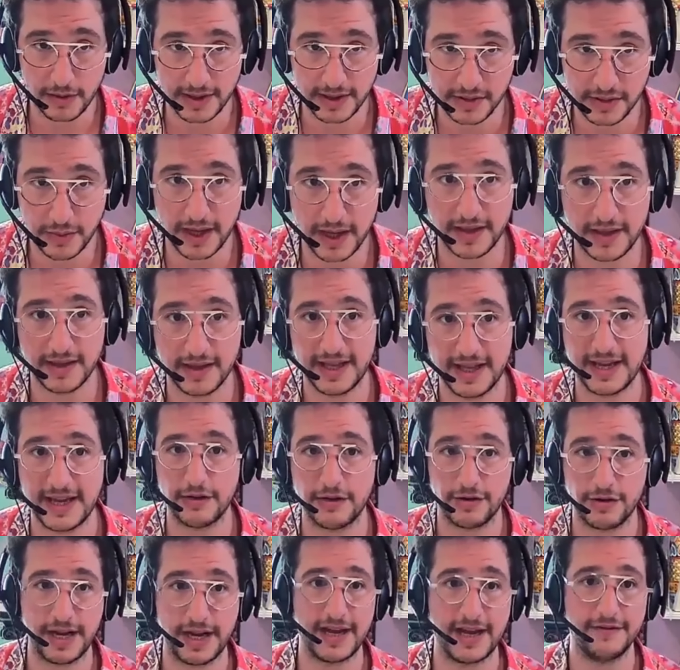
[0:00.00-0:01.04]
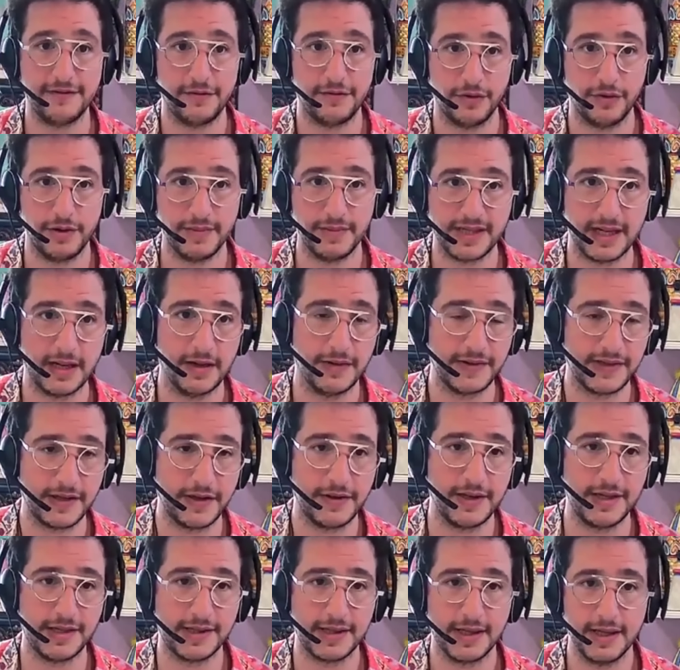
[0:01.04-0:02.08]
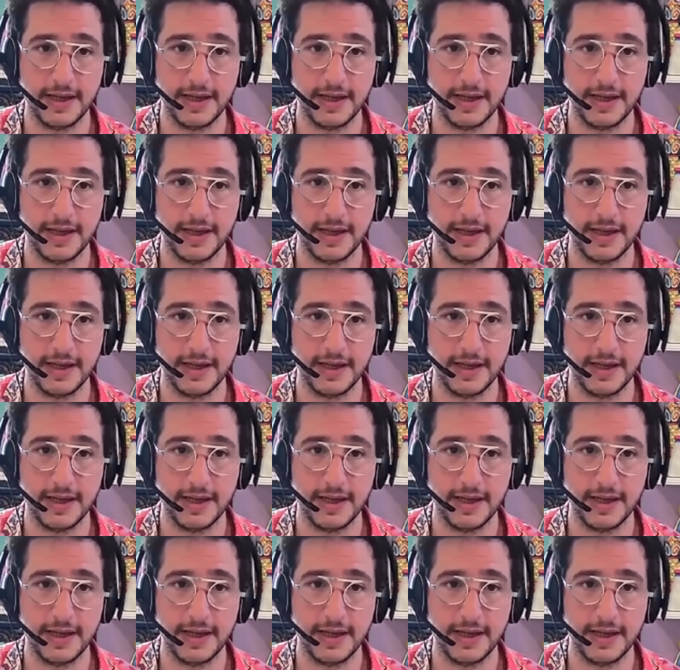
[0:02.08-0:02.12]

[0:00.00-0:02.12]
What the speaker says: and had to go elsewhere, that they create for themselves.